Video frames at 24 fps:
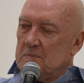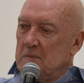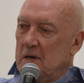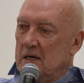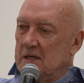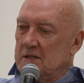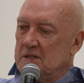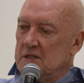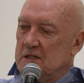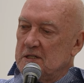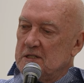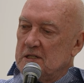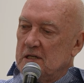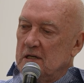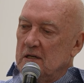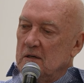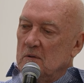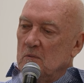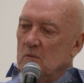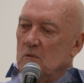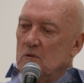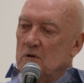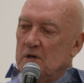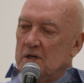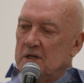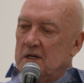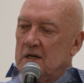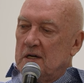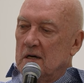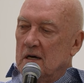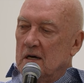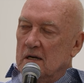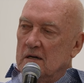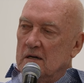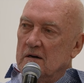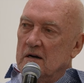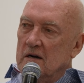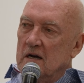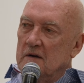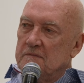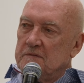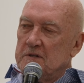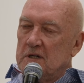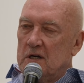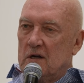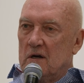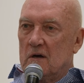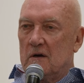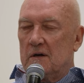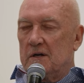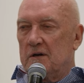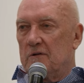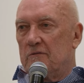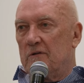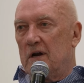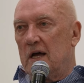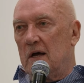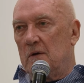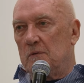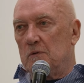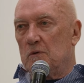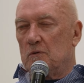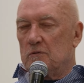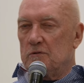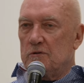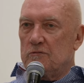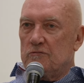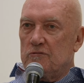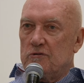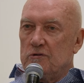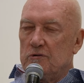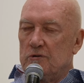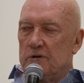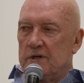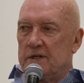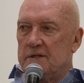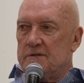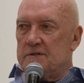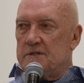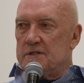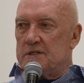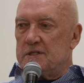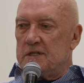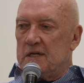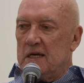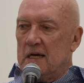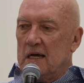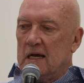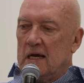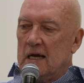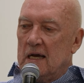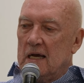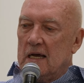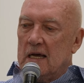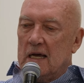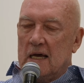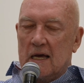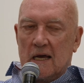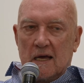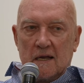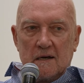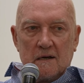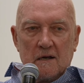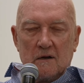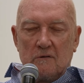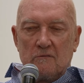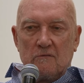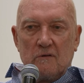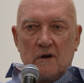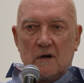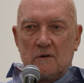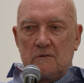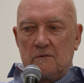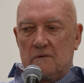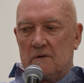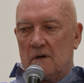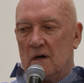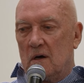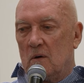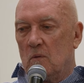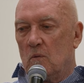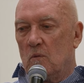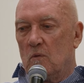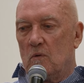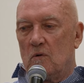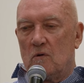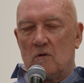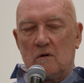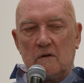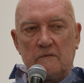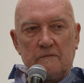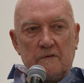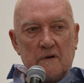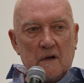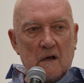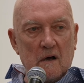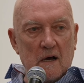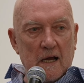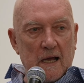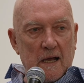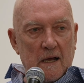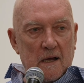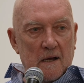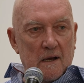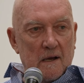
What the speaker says: made this little watercolor after going around all the ruins, and I wrote Wall of Light.